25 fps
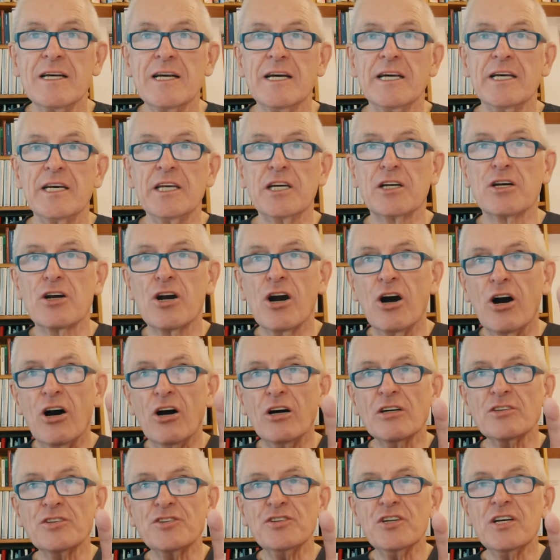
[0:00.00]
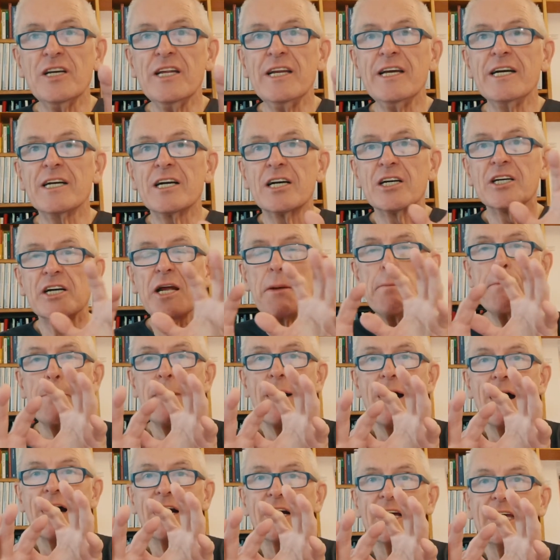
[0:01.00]
He causally
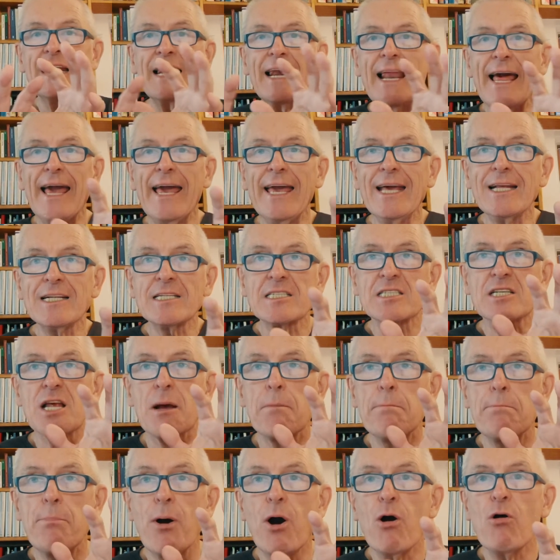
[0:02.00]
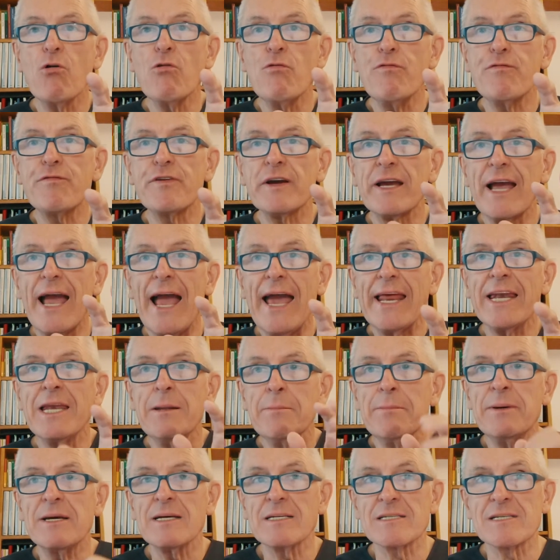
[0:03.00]
relates both
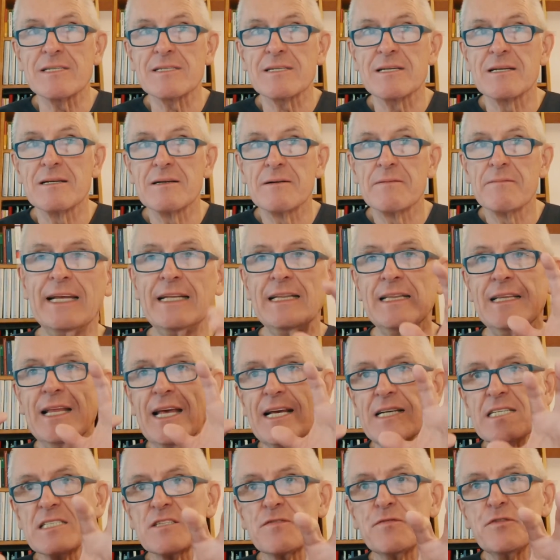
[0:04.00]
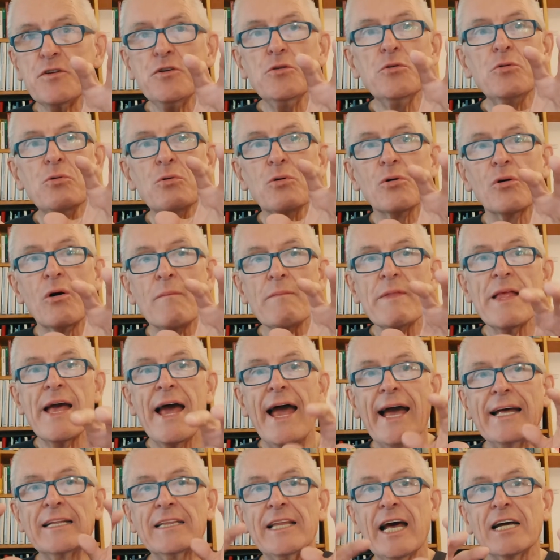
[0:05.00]
enemies. In this view
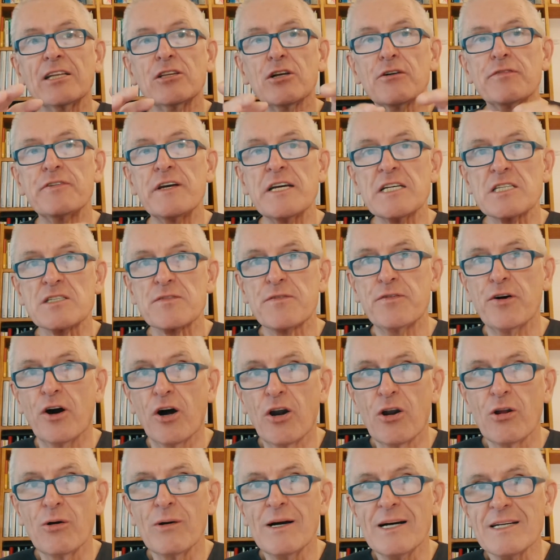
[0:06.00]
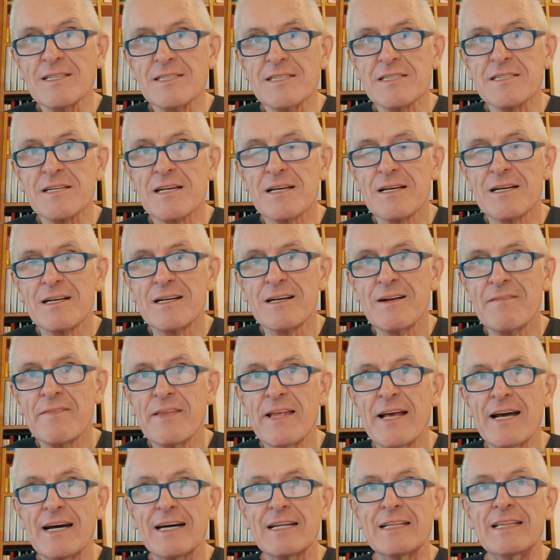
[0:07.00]
and that of his followers,
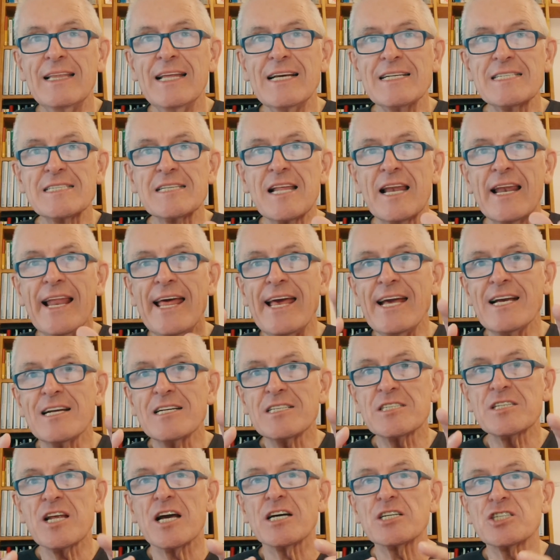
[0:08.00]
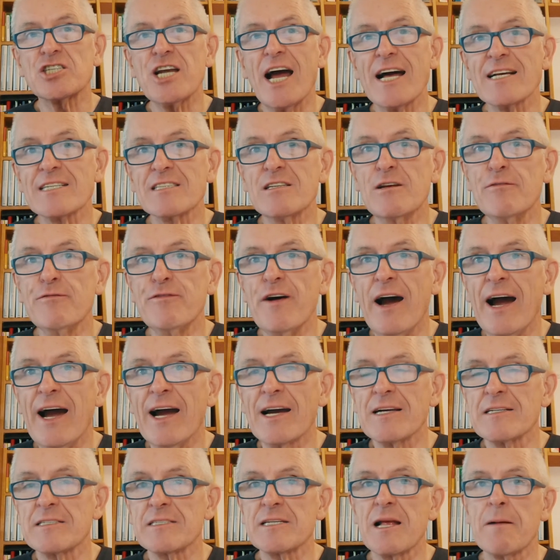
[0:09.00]
this link
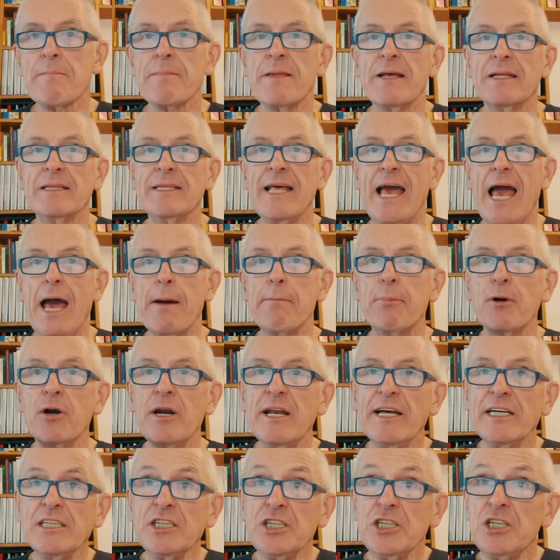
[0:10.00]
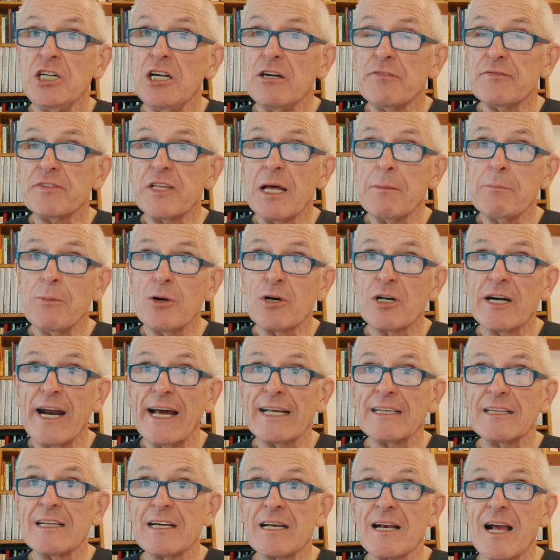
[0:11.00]
justifies the abolition of
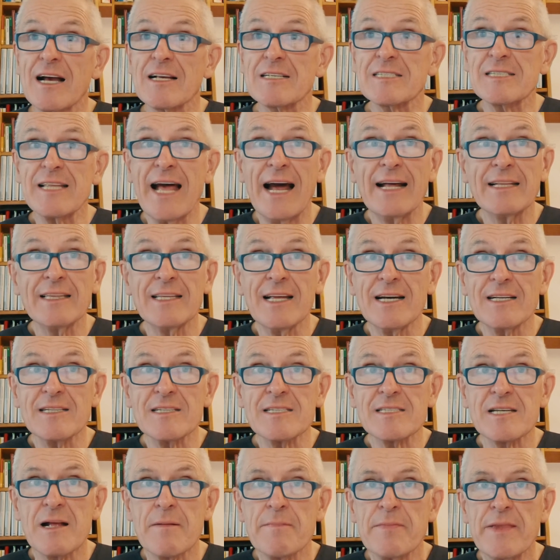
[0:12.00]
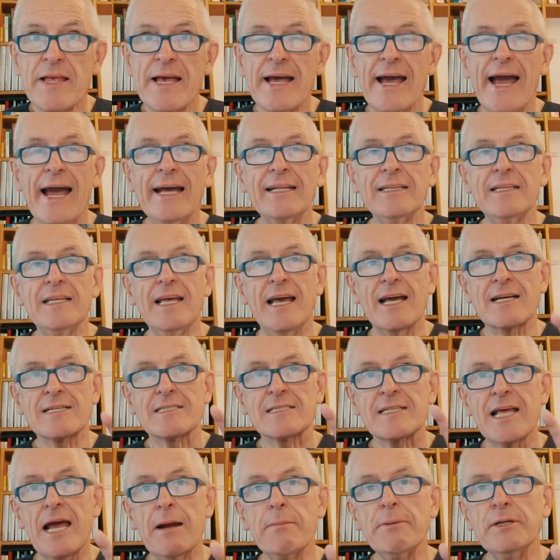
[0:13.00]
democratic standards and the
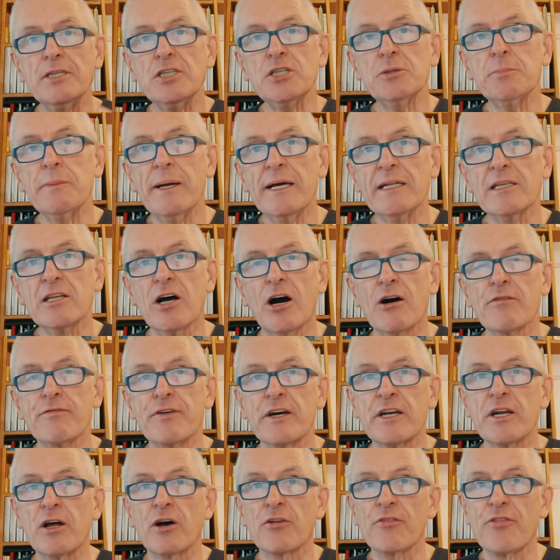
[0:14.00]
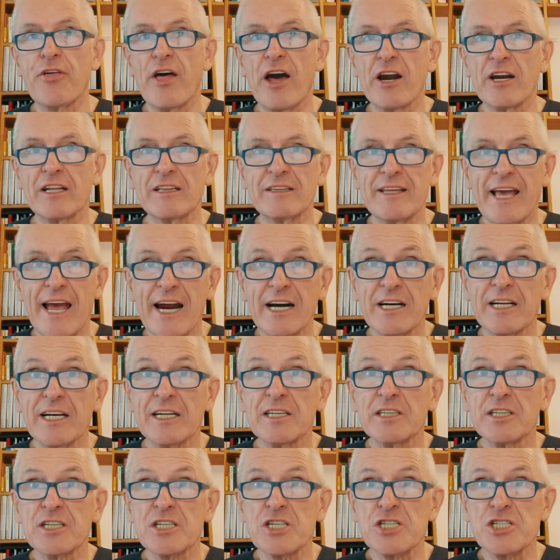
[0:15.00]
establishment of an
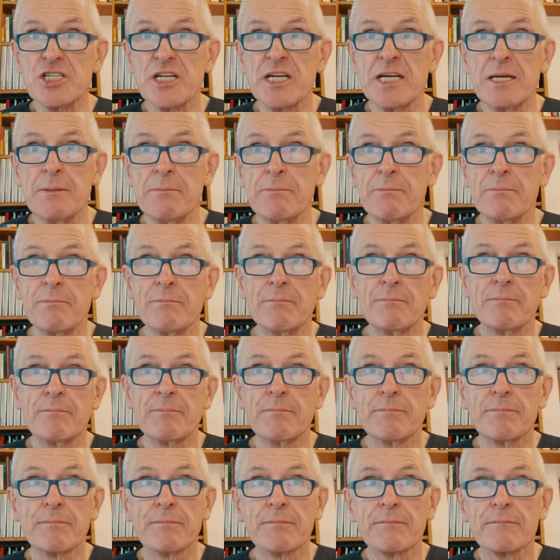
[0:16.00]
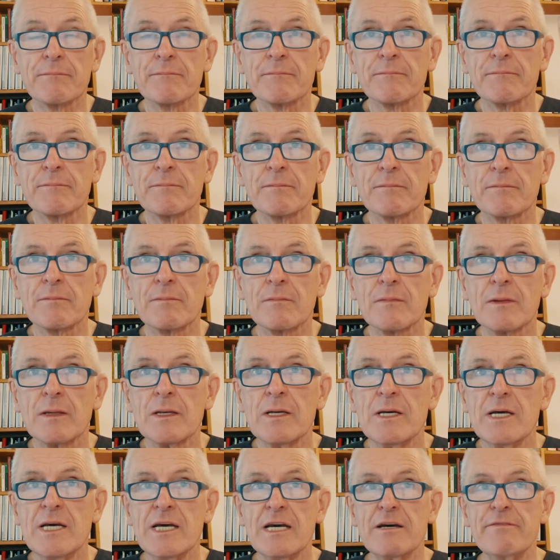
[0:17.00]
authoritarian regime.
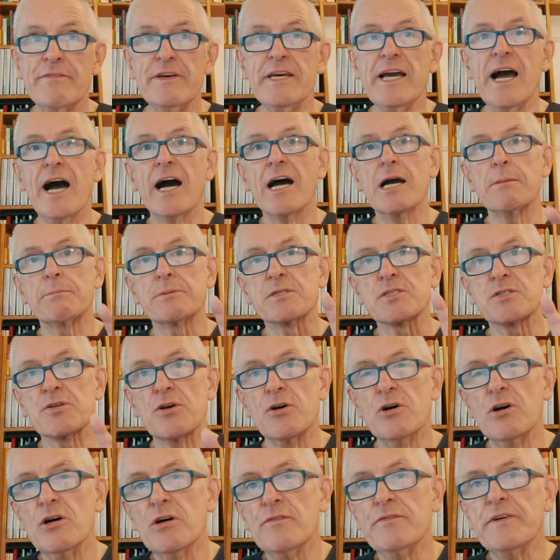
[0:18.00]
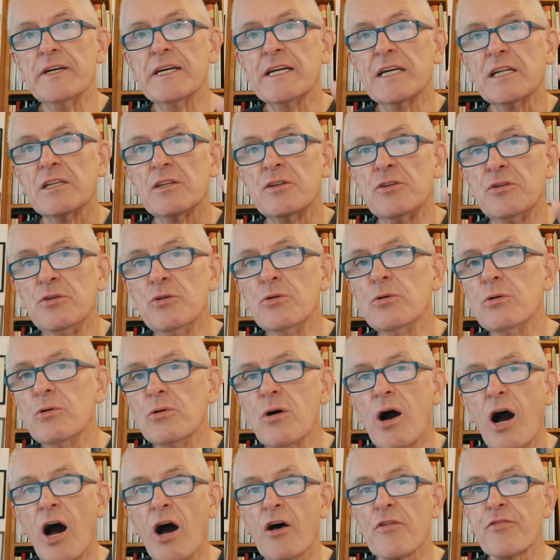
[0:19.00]
We are observing
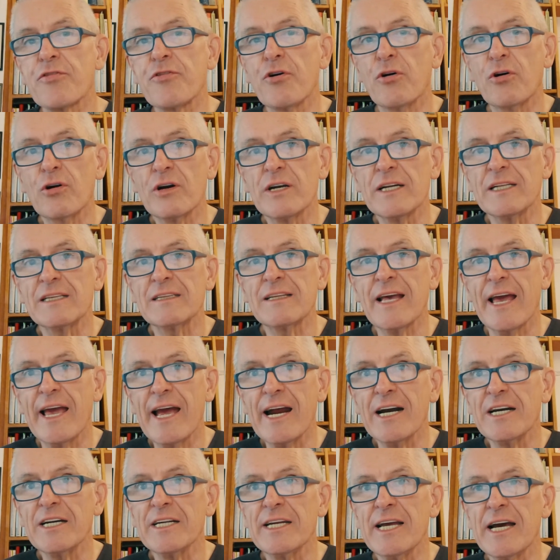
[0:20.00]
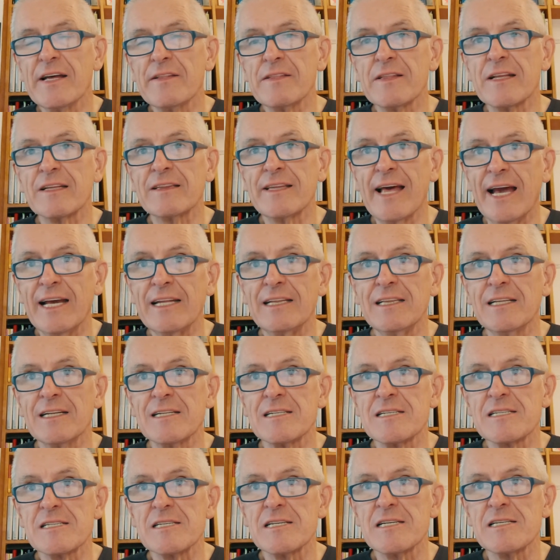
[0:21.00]
new authoritarian
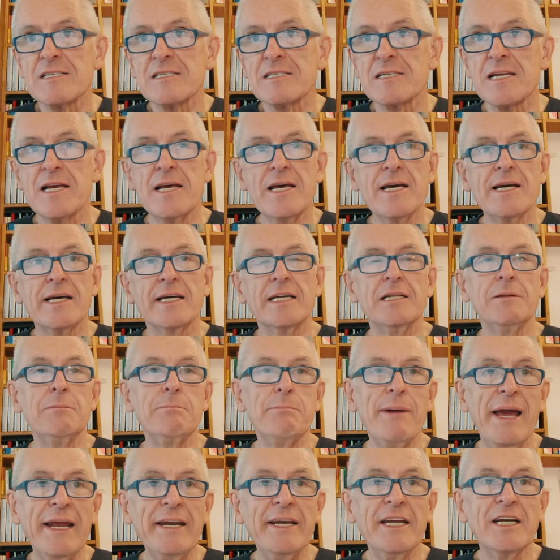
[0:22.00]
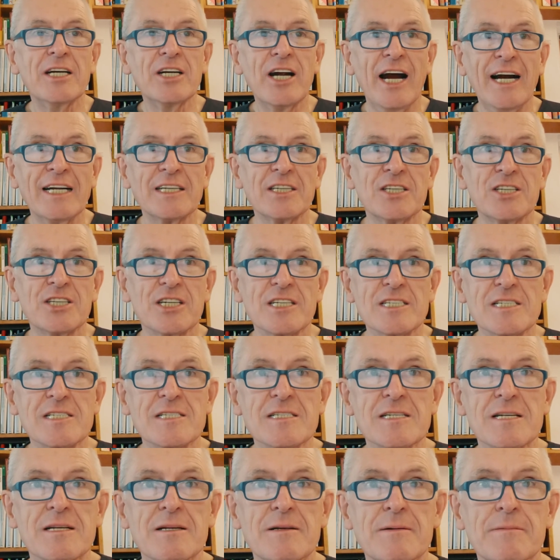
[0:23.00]
tendencies in many
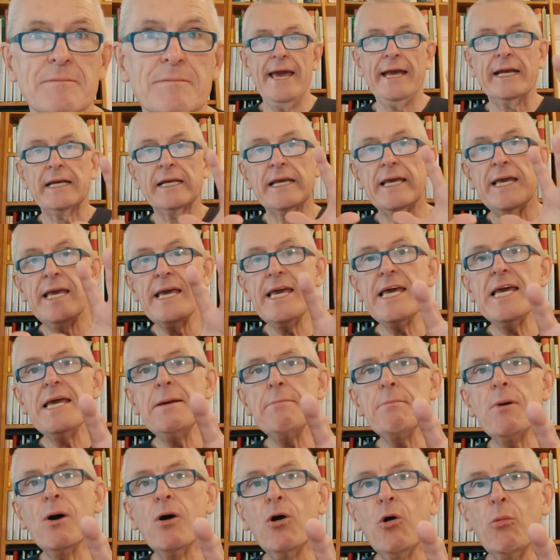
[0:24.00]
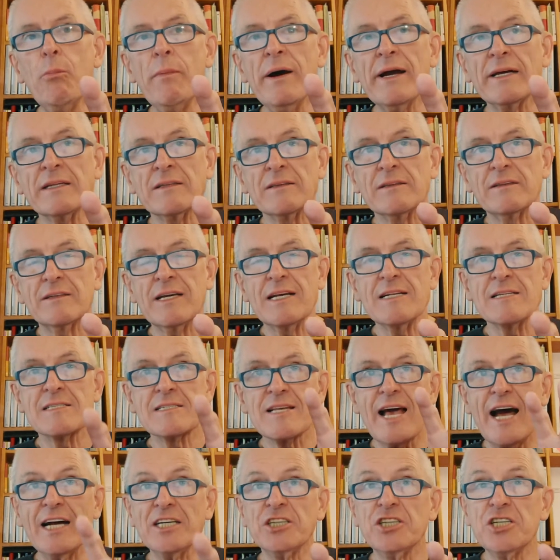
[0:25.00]
countries. A key moment in
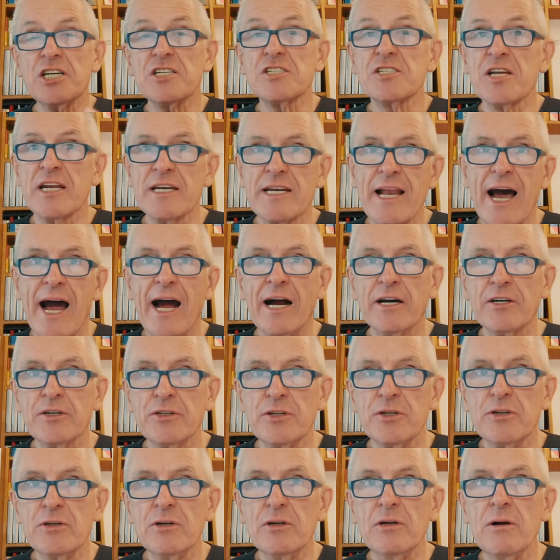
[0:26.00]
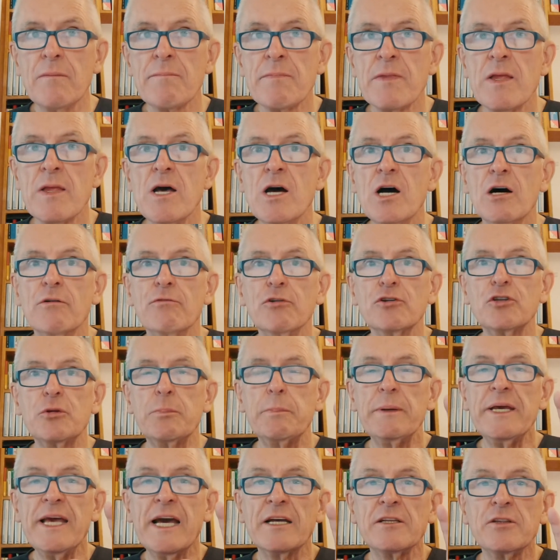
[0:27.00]
such a scenario would
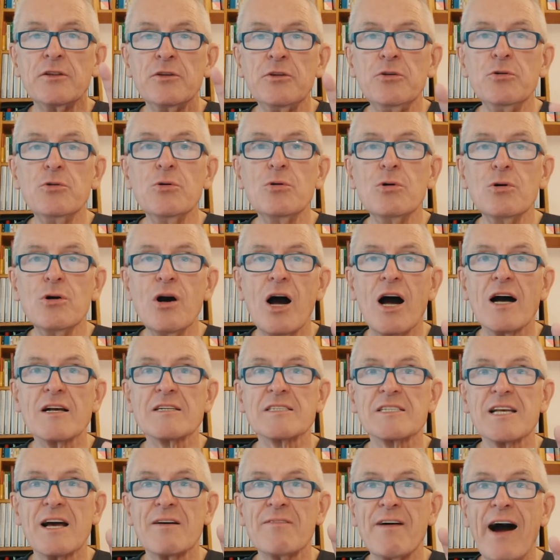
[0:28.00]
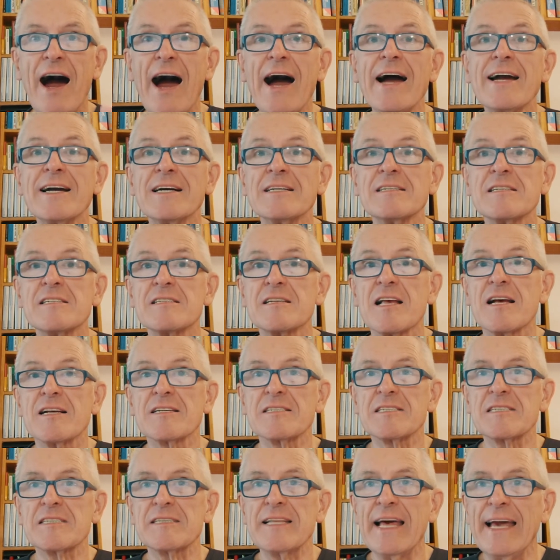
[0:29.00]
be a new surveillance
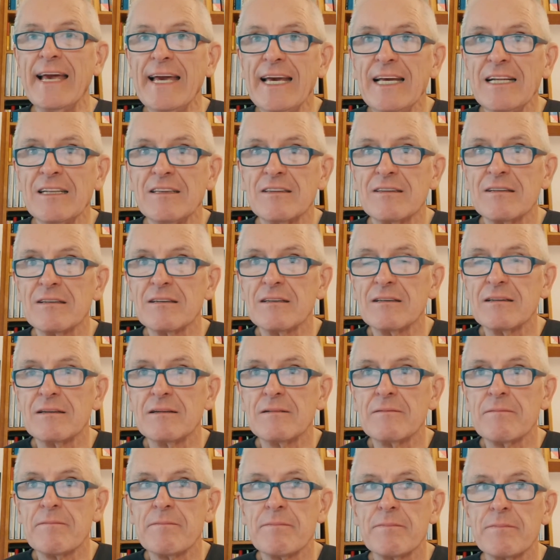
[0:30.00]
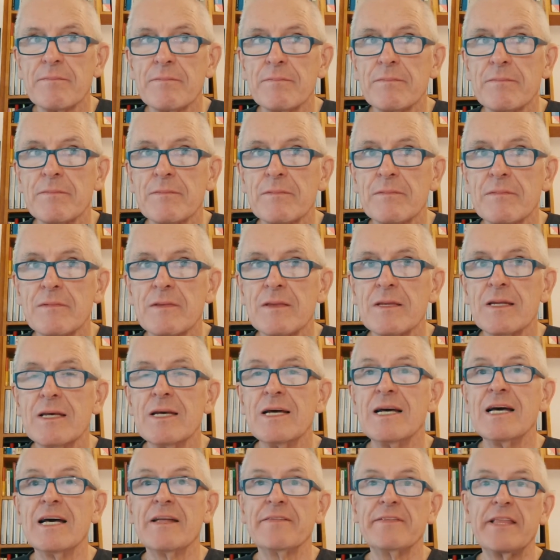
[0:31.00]
state.
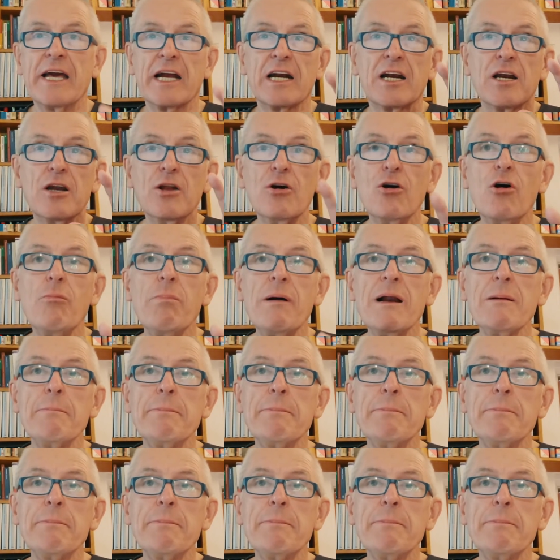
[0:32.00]
The global